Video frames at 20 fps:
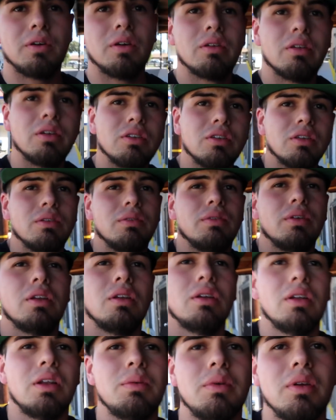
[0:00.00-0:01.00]
further into the
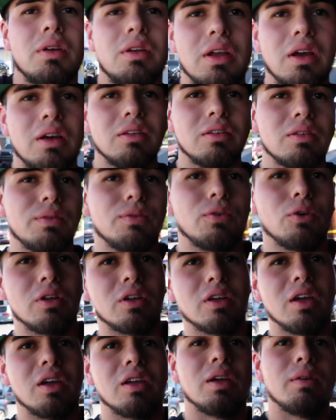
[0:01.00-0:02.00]
video, let me announce the
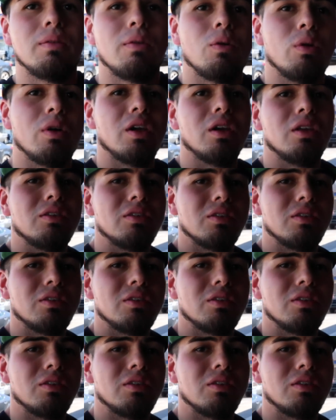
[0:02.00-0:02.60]
40K giveaway.